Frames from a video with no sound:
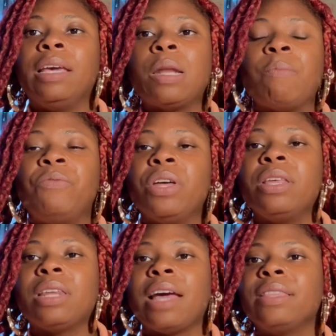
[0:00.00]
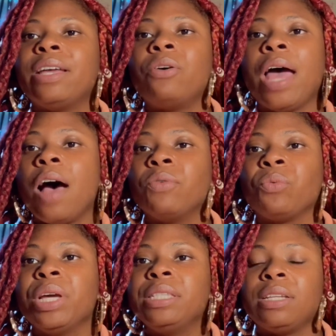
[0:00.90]
end up feeling like they don't have a
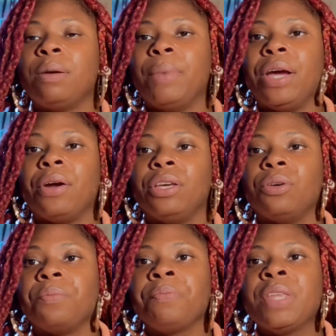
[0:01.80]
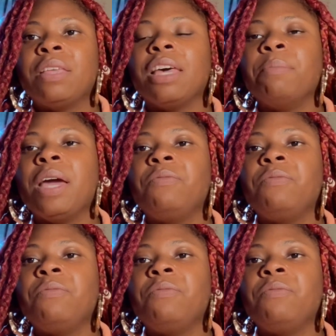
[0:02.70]
reason to marry you. They may